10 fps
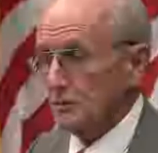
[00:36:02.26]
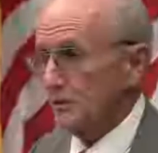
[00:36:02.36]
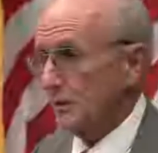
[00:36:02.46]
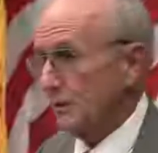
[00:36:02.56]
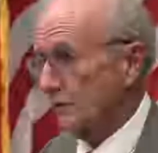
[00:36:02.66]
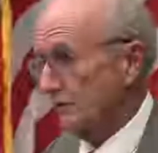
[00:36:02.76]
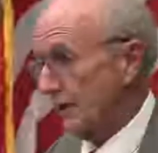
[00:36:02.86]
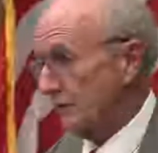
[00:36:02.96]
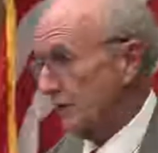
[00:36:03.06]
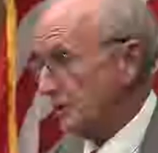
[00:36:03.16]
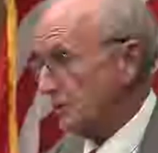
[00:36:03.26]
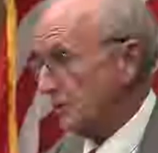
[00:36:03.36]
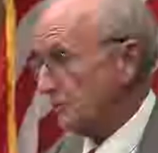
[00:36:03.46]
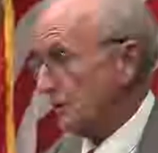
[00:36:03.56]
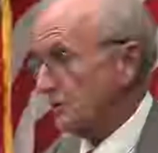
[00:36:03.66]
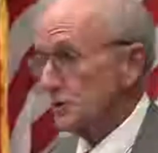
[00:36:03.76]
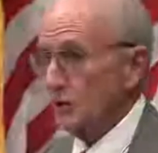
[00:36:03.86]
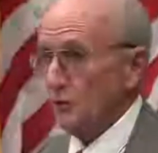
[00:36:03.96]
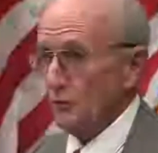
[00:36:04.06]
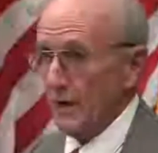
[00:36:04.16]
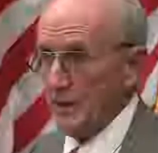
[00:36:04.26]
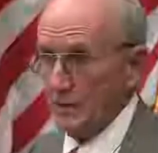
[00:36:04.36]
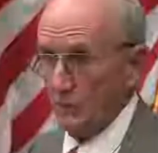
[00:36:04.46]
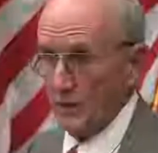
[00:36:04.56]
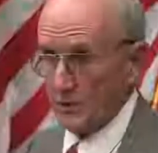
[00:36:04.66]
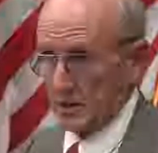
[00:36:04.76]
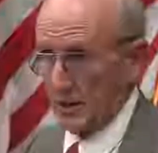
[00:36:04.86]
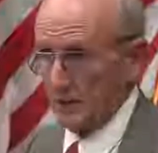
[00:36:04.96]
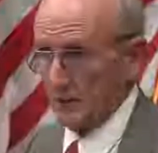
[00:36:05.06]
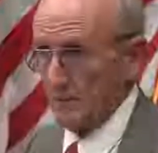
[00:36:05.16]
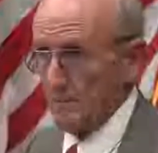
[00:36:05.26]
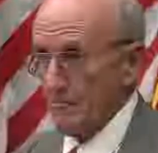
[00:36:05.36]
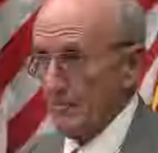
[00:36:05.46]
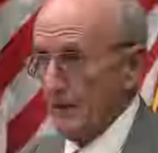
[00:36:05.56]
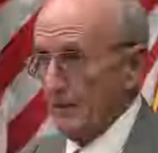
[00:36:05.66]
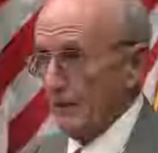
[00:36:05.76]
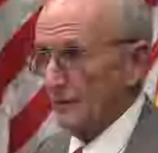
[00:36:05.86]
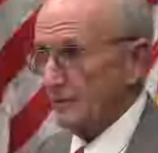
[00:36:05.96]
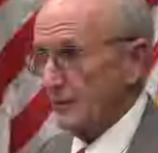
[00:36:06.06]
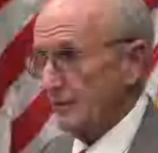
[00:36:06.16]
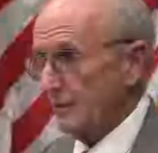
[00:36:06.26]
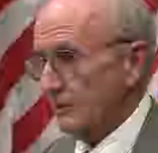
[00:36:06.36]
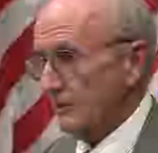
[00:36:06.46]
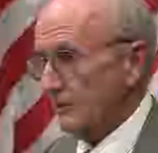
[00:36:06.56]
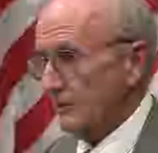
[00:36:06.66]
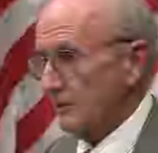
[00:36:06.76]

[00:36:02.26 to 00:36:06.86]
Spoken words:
she was doing in her foundation, as well as the Uranium One scandal of giving,